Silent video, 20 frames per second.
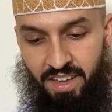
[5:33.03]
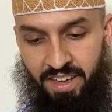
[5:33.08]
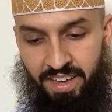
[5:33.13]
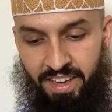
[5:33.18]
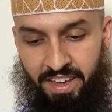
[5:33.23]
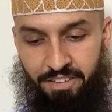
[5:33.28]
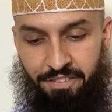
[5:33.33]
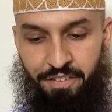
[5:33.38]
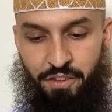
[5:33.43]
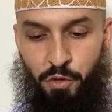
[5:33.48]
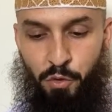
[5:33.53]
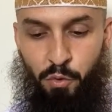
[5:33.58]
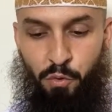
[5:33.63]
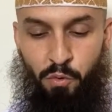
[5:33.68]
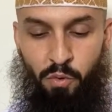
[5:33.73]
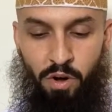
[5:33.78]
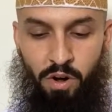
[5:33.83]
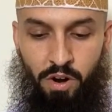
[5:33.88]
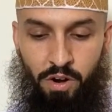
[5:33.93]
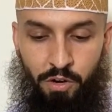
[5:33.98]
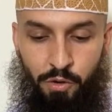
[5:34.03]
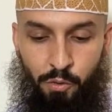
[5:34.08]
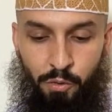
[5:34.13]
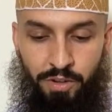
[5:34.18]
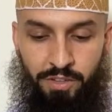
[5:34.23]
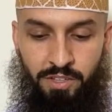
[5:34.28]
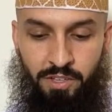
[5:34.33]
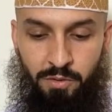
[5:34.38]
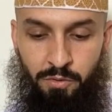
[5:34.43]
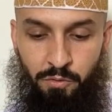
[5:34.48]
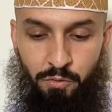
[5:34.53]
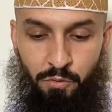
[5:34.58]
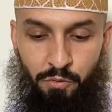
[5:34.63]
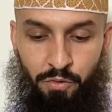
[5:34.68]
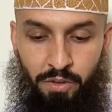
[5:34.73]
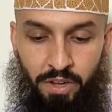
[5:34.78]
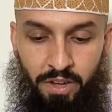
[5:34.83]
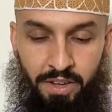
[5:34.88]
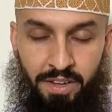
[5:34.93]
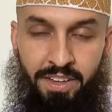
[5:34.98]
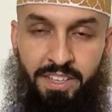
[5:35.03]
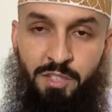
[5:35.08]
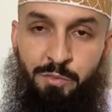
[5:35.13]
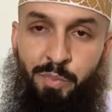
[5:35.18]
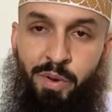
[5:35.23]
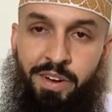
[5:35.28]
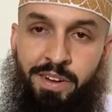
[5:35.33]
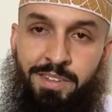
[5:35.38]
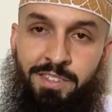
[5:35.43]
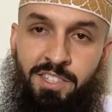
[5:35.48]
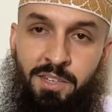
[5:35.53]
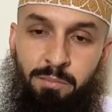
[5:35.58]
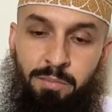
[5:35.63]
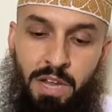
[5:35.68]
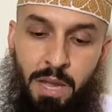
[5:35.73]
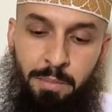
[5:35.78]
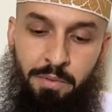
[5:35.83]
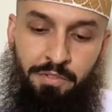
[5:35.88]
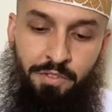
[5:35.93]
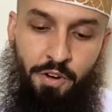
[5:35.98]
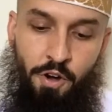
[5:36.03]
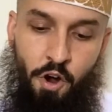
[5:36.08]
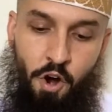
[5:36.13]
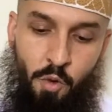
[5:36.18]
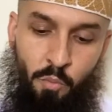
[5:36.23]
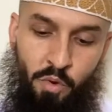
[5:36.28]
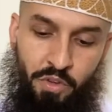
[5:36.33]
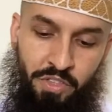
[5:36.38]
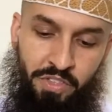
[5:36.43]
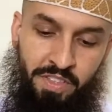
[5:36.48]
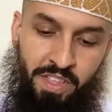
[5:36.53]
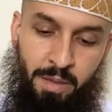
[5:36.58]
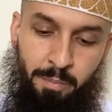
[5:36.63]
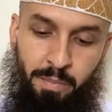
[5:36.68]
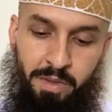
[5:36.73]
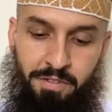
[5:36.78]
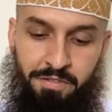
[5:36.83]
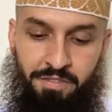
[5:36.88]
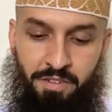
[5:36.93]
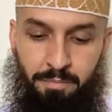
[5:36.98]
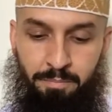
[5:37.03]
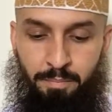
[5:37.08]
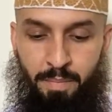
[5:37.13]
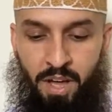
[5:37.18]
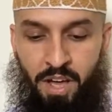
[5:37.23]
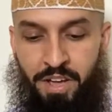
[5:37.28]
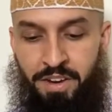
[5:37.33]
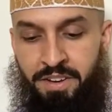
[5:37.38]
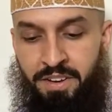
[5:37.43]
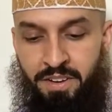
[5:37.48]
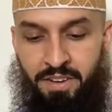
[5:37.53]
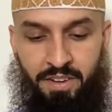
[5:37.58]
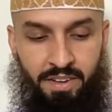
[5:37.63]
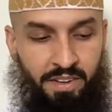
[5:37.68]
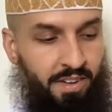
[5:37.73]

If you are going to experience some type of harm, whether that be from mud,